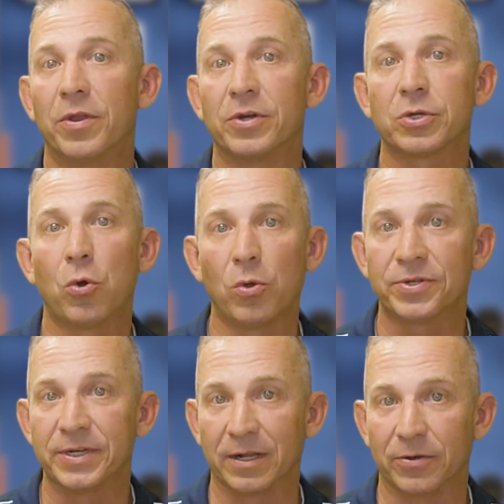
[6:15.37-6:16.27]
there's
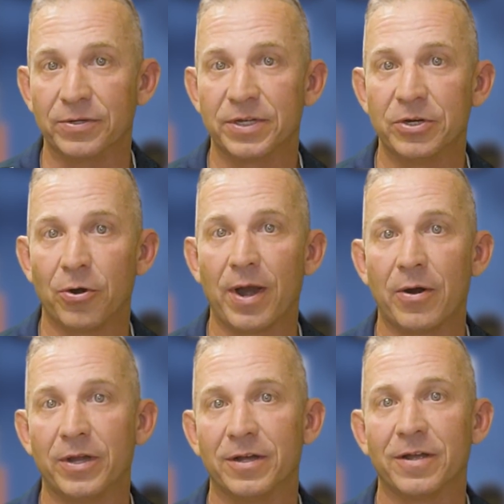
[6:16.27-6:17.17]
wholesalers in your
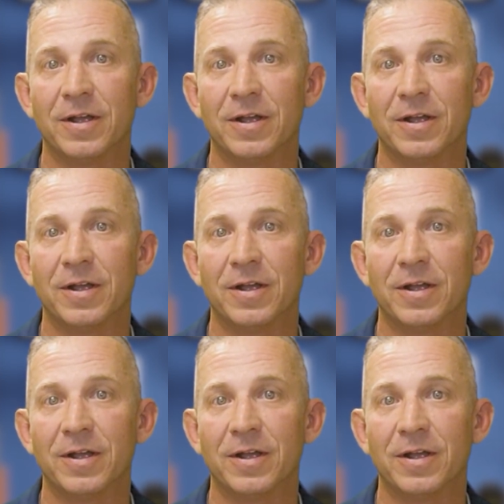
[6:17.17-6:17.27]
area.